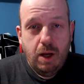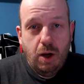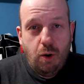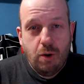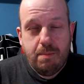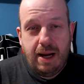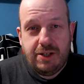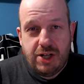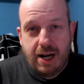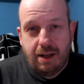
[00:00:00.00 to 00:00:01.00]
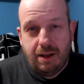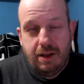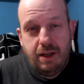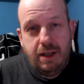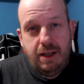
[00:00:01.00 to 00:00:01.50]
On my channel,
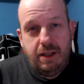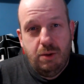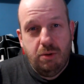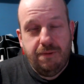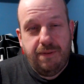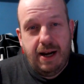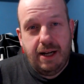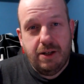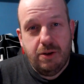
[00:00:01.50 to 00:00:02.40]
you will find